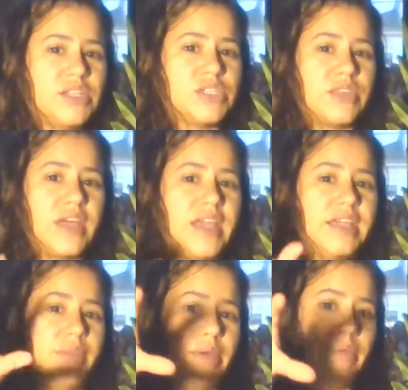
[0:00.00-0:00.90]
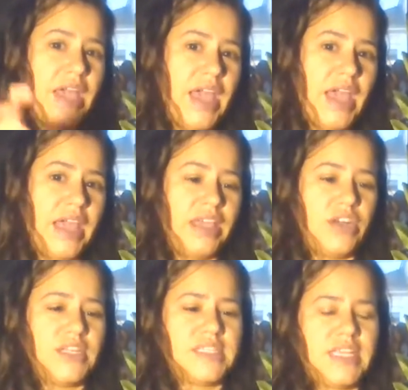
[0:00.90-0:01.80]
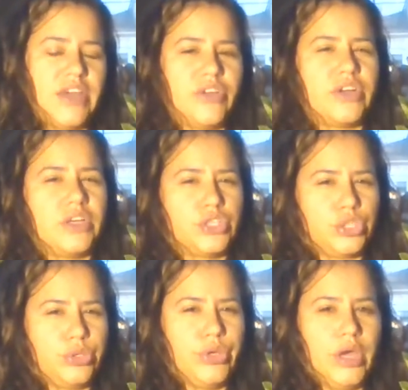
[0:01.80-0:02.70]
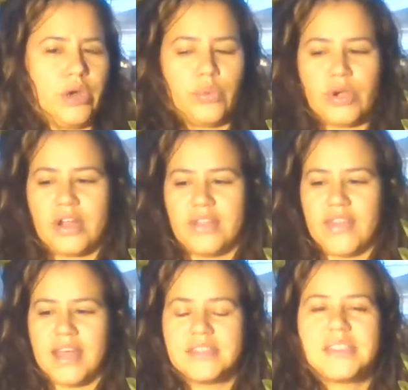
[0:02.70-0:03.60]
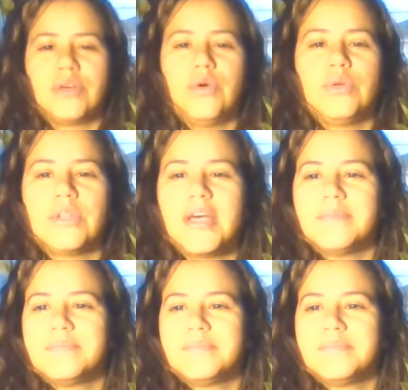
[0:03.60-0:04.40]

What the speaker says: so that I can be able to hang it all together, and I'll show you how to work on that. So hold on.